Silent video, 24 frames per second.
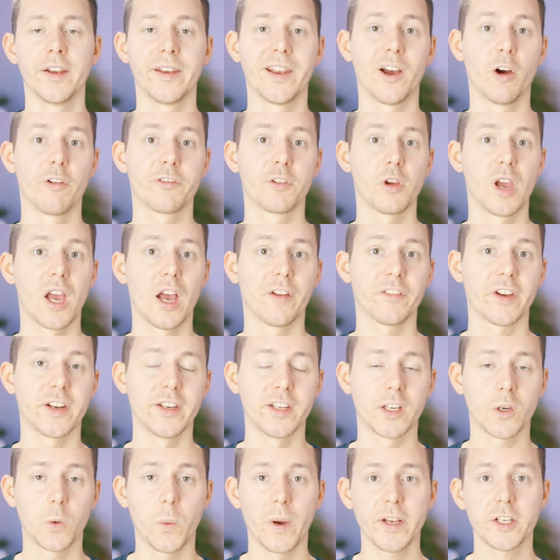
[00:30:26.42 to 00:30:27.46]
Now if you have
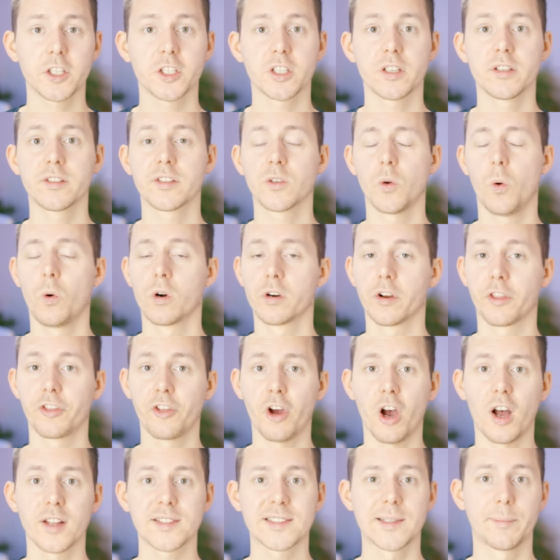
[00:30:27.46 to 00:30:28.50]
any questions or
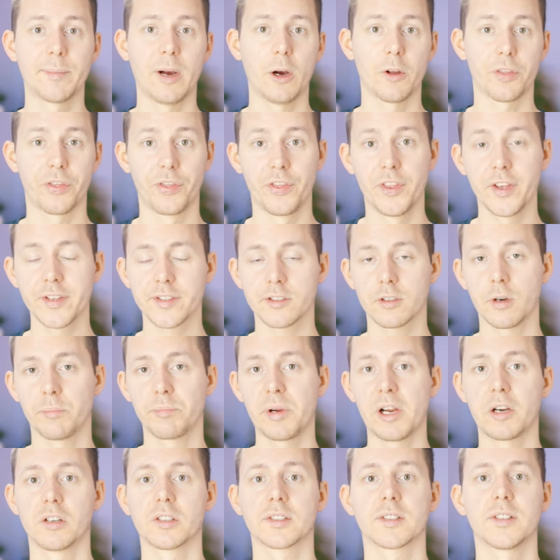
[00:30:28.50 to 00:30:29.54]
thoughts about this
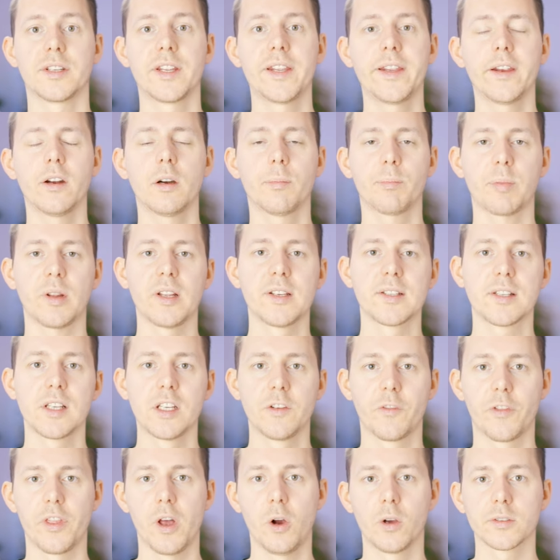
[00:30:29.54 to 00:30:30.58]
comparison here, please
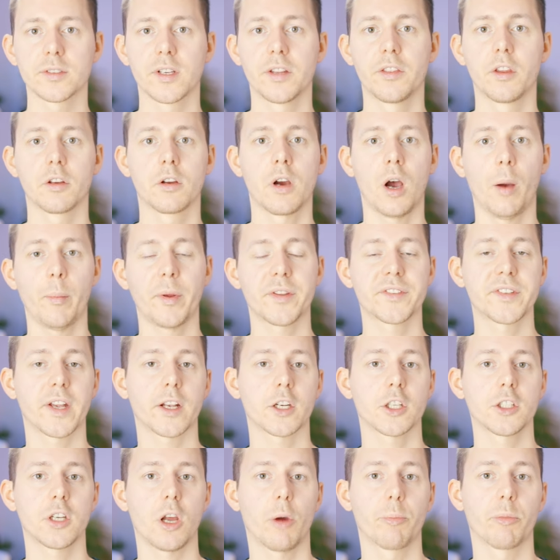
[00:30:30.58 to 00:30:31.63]
leave those in the comment
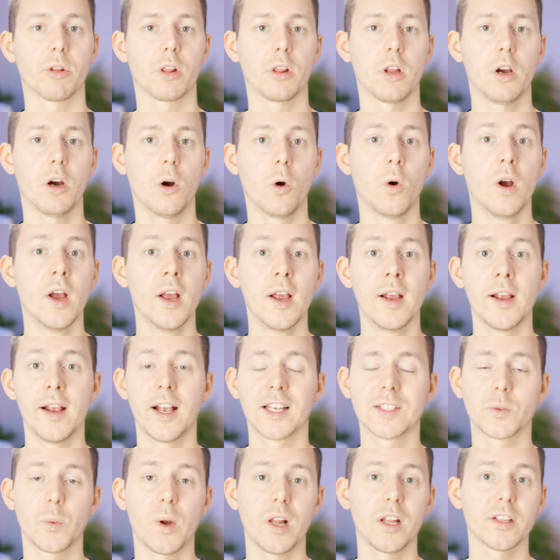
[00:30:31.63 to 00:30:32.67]
section down below
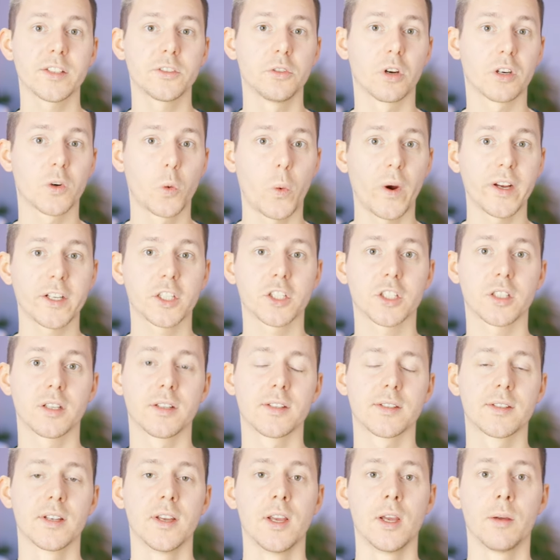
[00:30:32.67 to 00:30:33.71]
as well as your
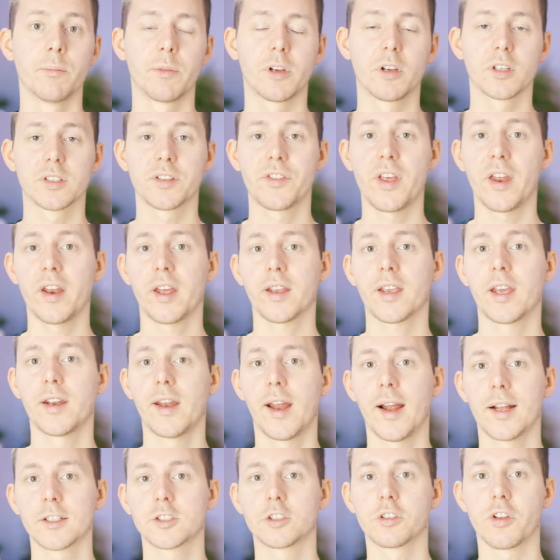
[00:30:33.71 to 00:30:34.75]
questions because then I can
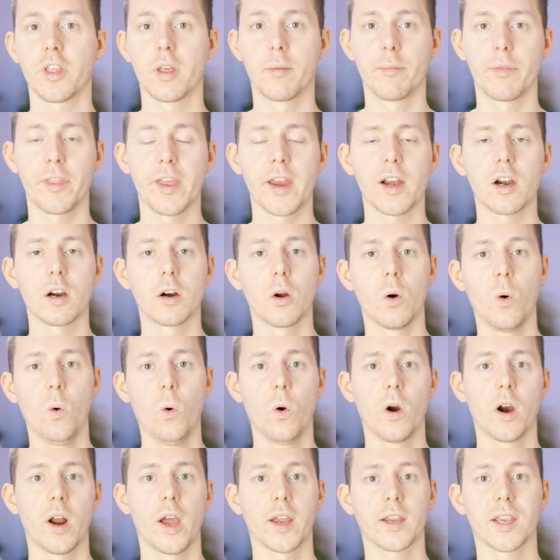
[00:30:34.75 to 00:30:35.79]
answer them there
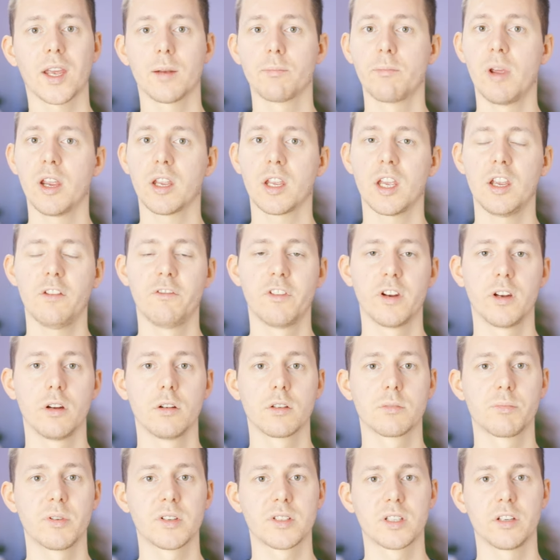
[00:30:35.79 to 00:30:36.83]
or I can make a video
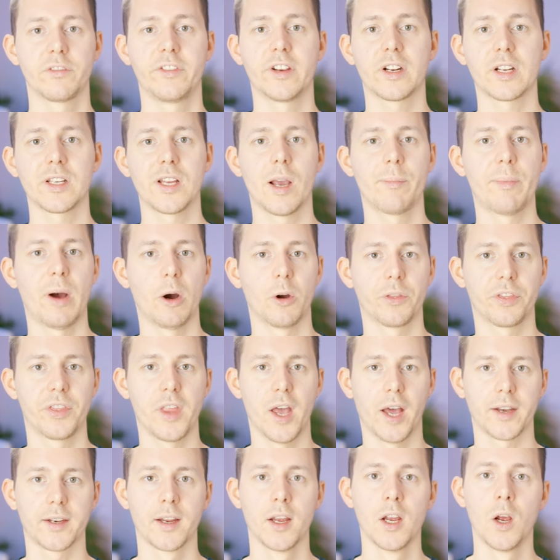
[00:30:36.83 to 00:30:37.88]
specifically about
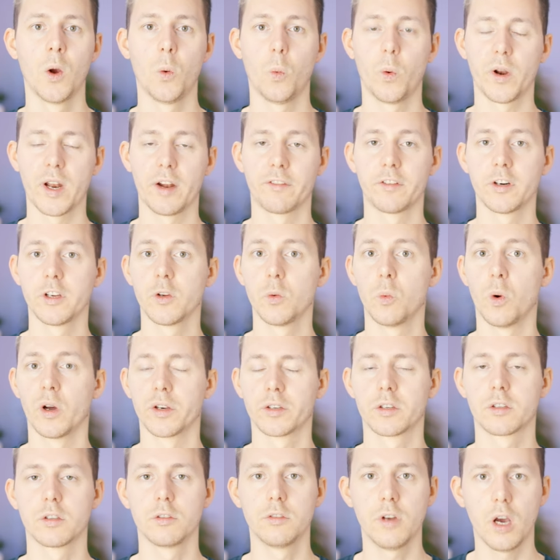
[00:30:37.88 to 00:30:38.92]
that whatever you want
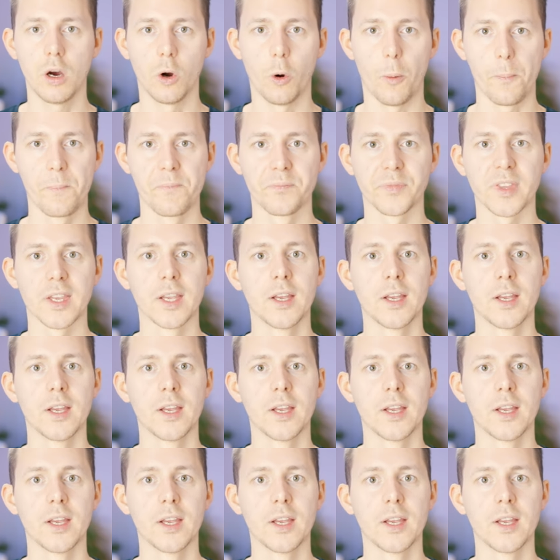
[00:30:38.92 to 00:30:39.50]
to know.